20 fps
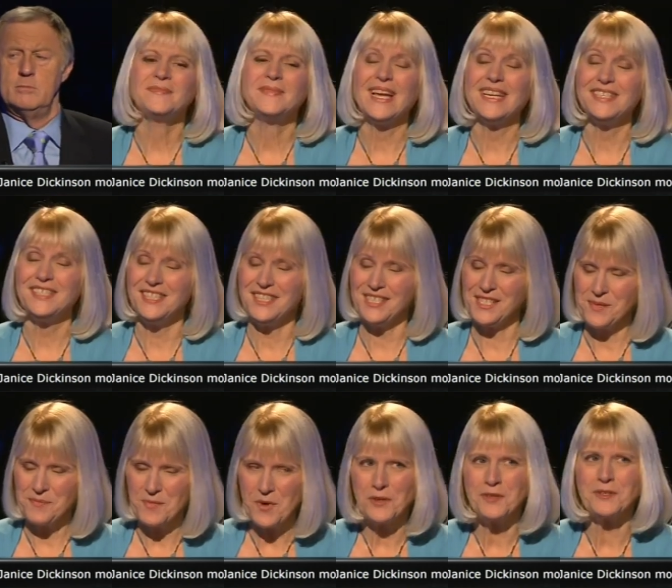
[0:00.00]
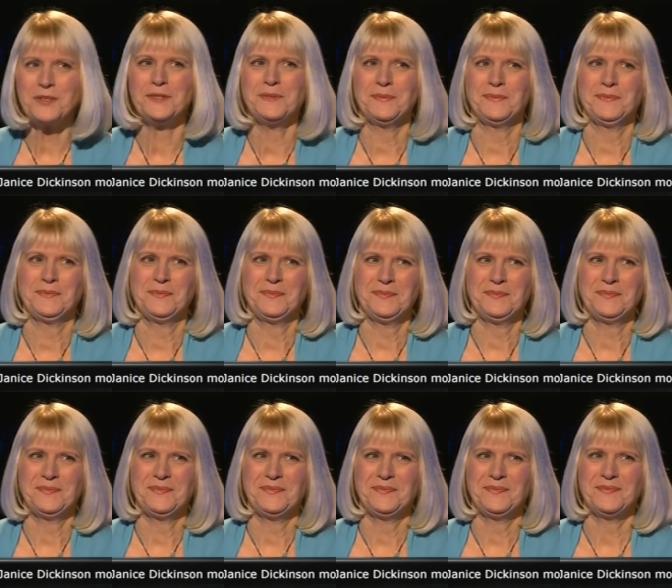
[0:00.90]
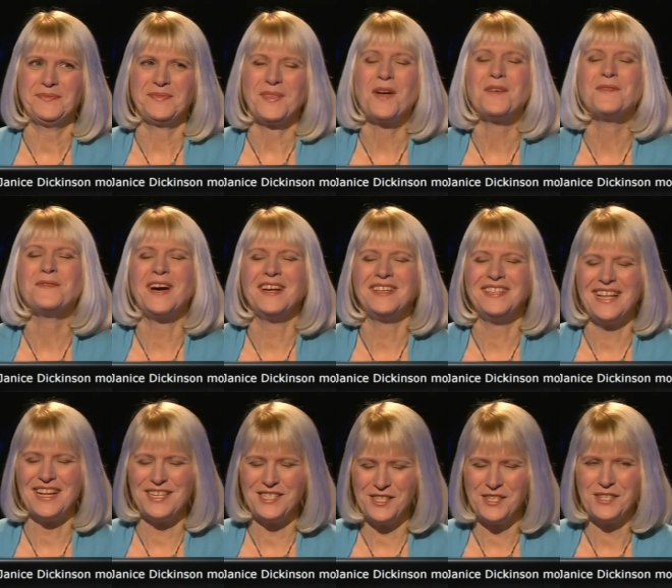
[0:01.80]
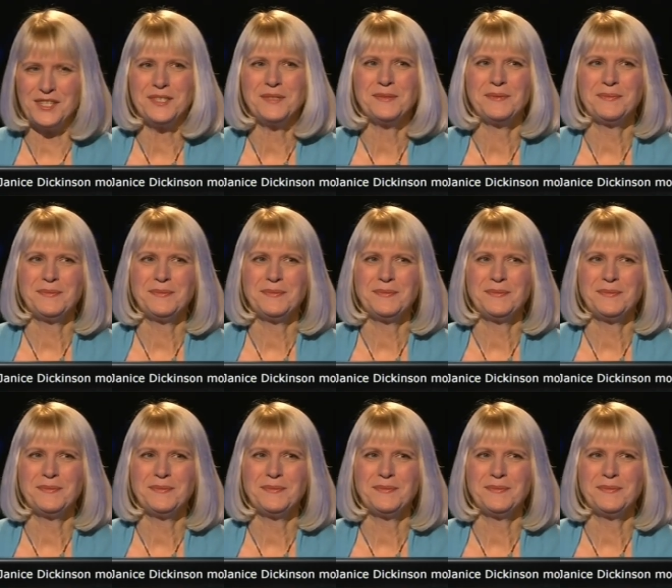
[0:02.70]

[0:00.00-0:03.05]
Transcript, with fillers: Yes, she's a model. Final answer. Final answer.